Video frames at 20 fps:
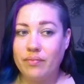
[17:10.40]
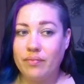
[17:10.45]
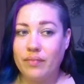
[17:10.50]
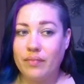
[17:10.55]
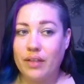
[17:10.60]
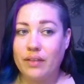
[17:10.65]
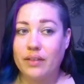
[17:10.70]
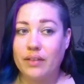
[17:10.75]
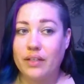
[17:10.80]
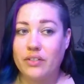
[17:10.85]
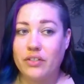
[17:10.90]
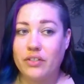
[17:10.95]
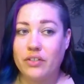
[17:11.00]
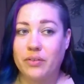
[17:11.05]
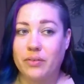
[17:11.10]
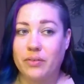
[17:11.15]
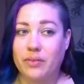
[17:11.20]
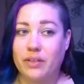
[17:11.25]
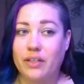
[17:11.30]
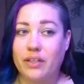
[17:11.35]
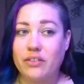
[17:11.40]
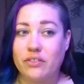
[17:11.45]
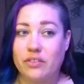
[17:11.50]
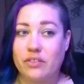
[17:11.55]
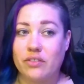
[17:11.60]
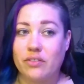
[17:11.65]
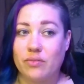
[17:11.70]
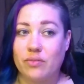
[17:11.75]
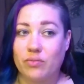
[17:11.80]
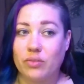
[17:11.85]
They
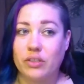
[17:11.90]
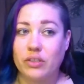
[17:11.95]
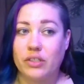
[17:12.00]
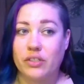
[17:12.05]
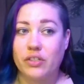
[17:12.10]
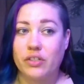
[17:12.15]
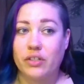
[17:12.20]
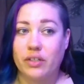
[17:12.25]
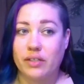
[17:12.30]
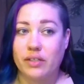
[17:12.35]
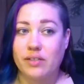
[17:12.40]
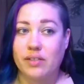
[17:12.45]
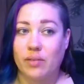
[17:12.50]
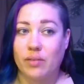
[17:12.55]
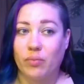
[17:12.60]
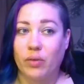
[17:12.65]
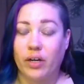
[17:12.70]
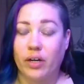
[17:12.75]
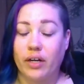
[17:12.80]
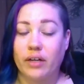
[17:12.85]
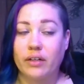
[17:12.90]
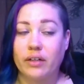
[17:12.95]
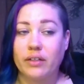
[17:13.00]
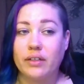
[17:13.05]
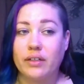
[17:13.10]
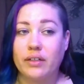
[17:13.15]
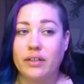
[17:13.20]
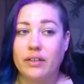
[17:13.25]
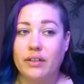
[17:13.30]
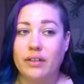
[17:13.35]
just really took us somewhere.
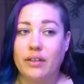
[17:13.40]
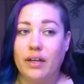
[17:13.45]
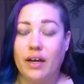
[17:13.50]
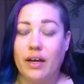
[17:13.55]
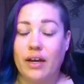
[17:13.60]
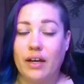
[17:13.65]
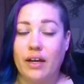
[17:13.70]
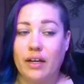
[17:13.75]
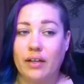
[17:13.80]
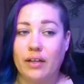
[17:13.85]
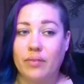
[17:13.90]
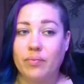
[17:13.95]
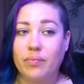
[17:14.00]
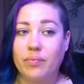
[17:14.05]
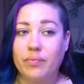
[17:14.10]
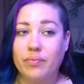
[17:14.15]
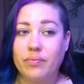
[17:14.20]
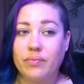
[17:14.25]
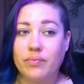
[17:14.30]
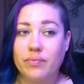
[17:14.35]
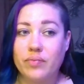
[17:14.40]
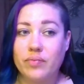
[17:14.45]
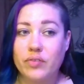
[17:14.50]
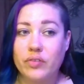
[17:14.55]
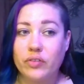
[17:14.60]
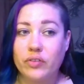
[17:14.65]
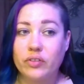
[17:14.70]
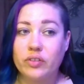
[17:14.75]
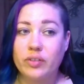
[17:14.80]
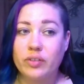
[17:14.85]

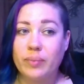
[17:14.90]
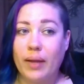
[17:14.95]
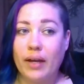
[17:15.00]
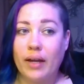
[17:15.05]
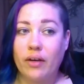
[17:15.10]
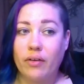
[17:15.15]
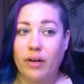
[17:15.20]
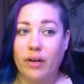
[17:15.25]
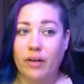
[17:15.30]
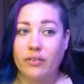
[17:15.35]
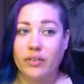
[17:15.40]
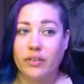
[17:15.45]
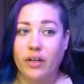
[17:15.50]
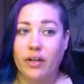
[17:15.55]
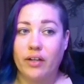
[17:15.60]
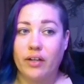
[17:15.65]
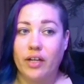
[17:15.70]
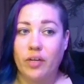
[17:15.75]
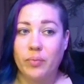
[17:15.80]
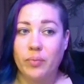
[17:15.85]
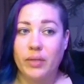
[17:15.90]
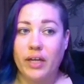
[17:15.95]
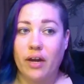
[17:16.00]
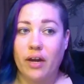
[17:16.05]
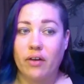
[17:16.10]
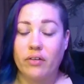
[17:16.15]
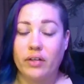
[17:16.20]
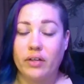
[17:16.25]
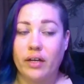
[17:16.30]
Circling back around, y'all, help me out.